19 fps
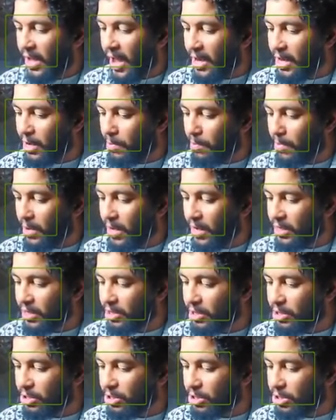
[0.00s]
And it
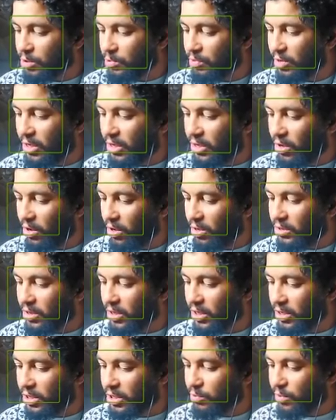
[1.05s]
maketh to speak all
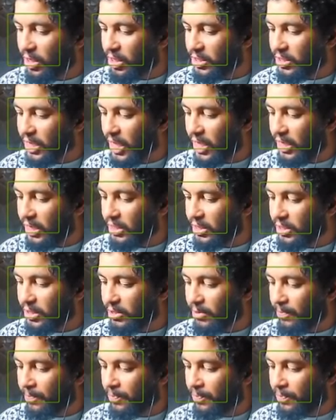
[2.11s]
things by talents.